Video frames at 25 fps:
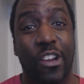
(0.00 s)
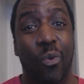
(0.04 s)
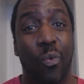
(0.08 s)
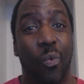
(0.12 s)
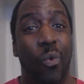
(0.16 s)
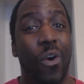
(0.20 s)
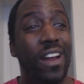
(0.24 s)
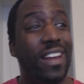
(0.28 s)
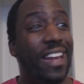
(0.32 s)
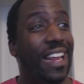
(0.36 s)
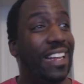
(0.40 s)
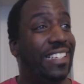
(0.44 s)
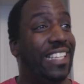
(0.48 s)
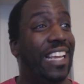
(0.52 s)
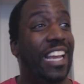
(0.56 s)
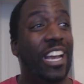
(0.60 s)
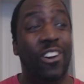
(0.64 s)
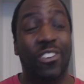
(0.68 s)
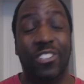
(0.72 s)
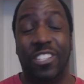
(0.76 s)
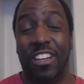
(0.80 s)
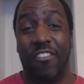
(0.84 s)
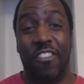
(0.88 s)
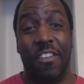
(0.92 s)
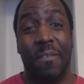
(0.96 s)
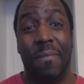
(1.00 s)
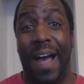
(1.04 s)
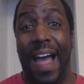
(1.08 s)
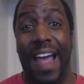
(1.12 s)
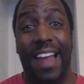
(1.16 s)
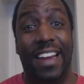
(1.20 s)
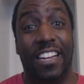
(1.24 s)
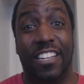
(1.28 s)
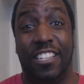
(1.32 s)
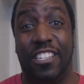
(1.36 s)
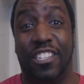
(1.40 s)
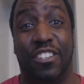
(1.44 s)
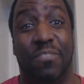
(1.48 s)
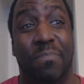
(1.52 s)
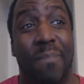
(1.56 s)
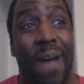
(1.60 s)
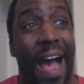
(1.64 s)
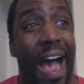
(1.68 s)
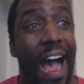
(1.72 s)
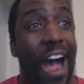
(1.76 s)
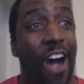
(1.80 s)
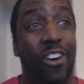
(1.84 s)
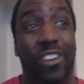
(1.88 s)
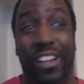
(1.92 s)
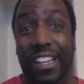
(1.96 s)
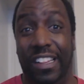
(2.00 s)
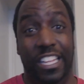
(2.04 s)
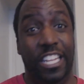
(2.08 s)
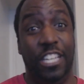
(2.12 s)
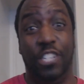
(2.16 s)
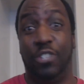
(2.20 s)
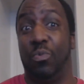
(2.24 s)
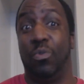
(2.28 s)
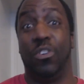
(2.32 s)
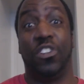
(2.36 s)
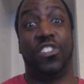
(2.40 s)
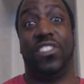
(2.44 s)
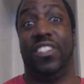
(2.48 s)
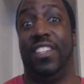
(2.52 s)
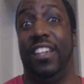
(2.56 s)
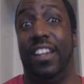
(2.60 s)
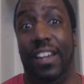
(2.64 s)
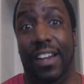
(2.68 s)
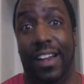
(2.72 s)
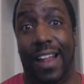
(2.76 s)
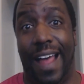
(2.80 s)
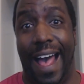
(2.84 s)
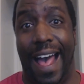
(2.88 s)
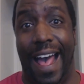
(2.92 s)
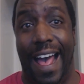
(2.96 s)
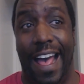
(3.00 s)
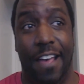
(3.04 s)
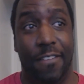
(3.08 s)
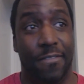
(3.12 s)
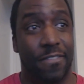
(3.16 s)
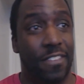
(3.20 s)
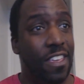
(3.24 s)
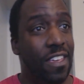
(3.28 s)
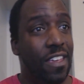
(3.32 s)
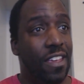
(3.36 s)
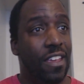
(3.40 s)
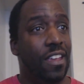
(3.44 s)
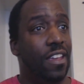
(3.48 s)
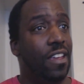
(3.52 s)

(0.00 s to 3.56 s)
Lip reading: the one that tells everybody to smile, at least we're still alive.